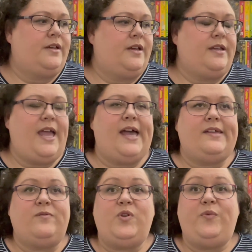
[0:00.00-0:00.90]
Yeah,
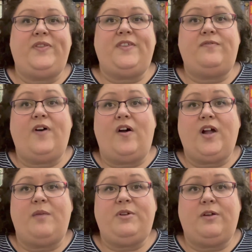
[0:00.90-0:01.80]
well, with the fall
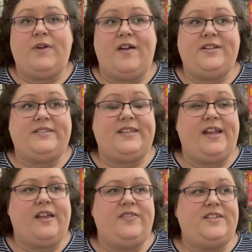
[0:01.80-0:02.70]
coming around, it's
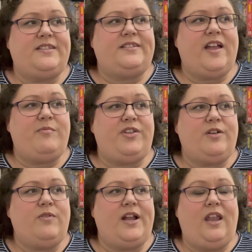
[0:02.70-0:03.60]
like, this is the time of the year
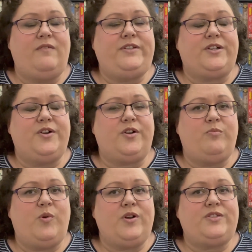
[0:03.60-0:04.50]
where I love to cook
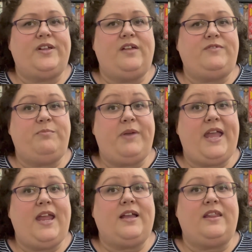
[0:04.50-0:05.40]
more. So I love to
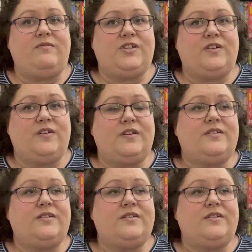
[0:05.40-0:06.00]
bake. I love to cook.